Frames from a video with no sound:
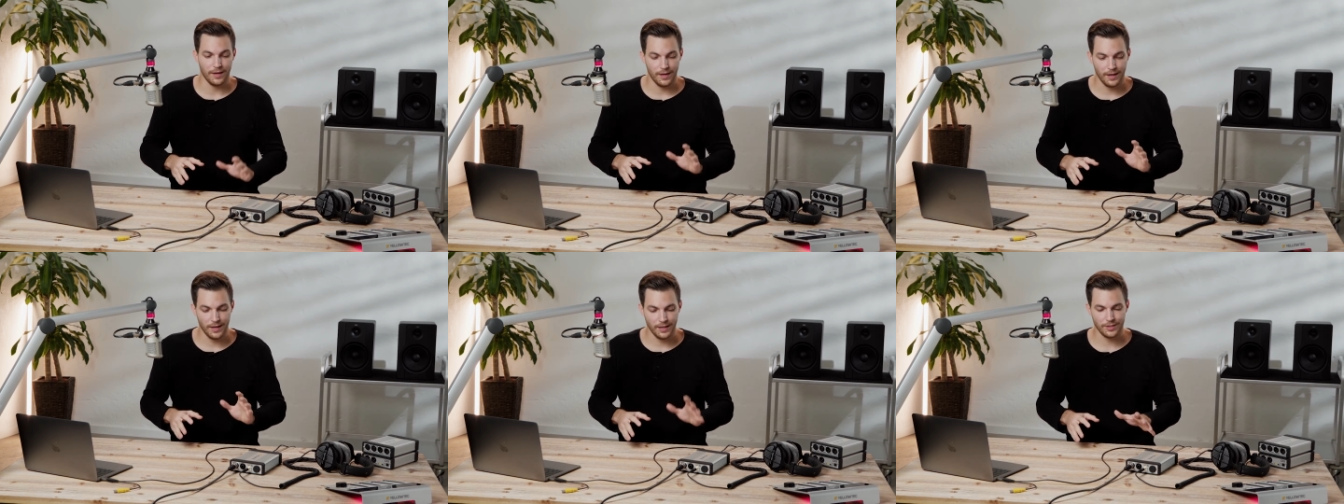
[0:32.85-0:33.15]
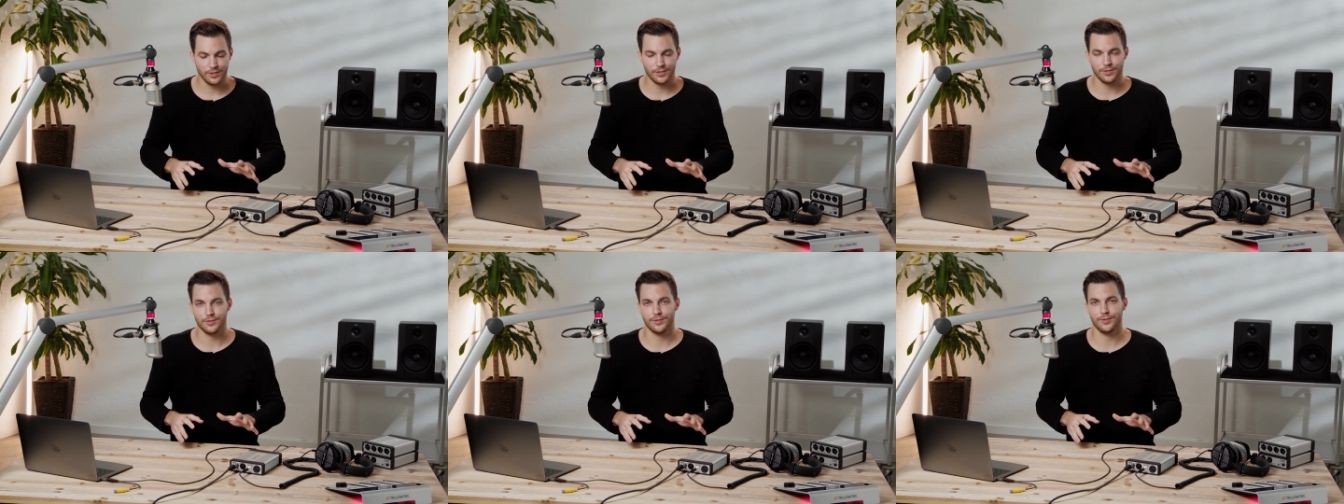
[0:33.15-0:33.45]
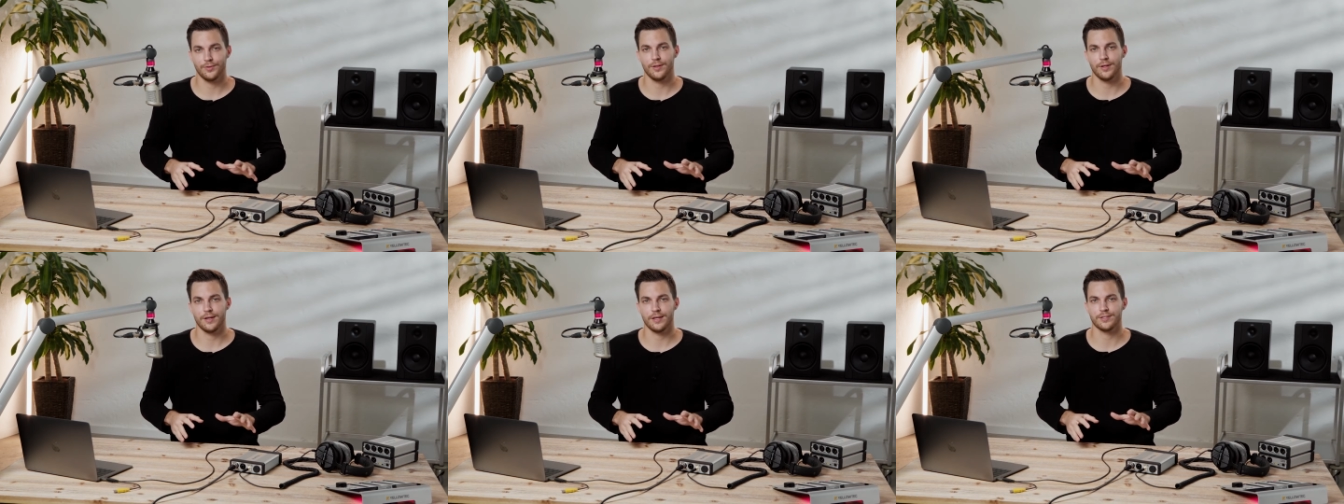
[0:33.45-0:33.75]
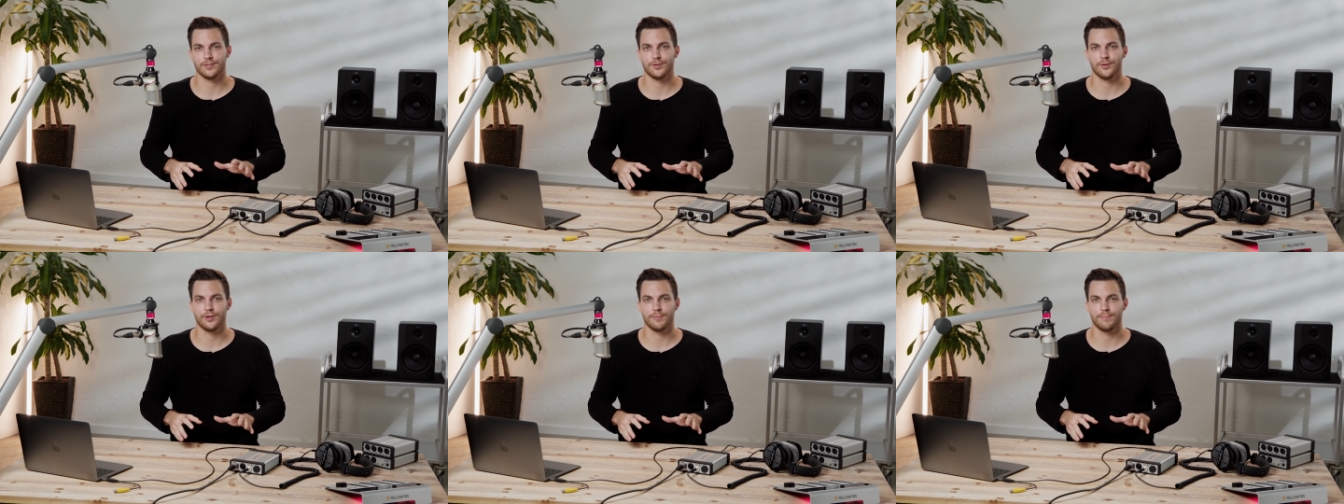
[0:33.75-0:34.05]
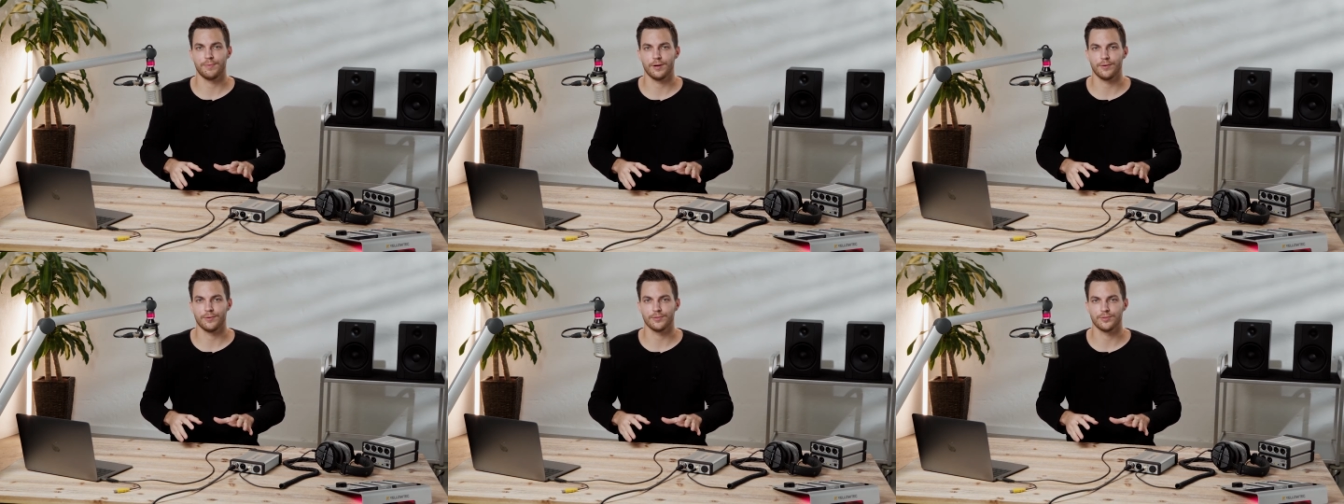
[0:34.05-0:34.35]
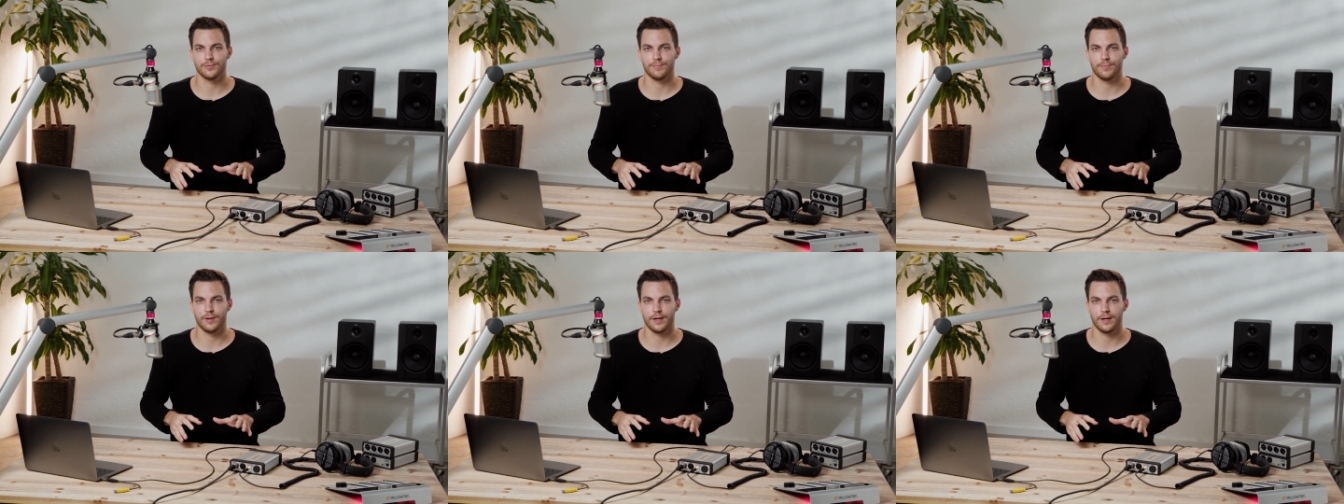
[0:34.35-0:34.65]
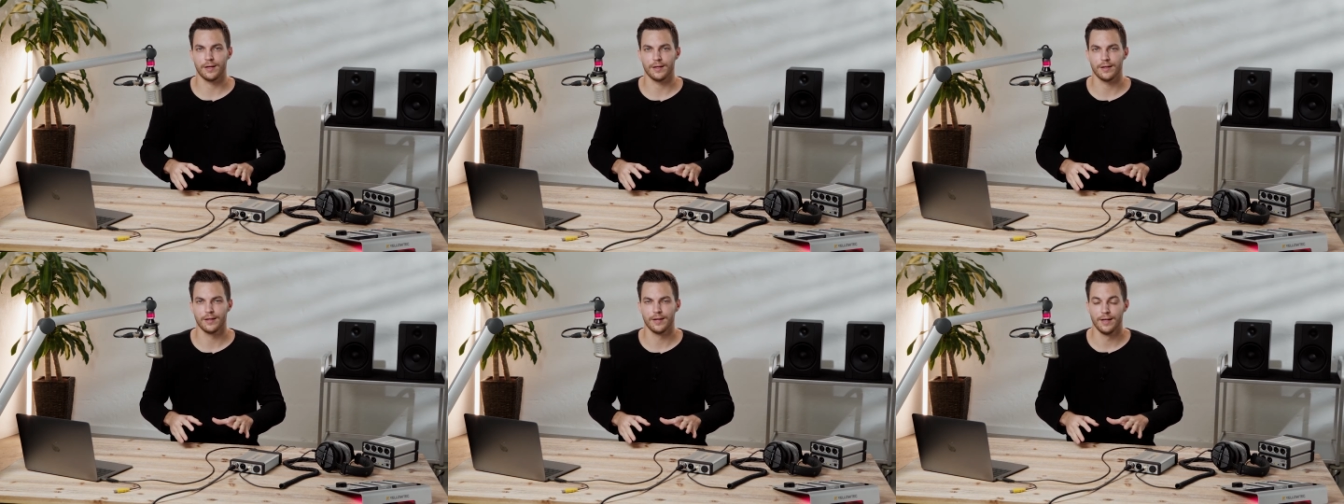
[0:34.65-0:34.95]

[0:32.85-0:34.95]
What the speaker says: and to the external power supply.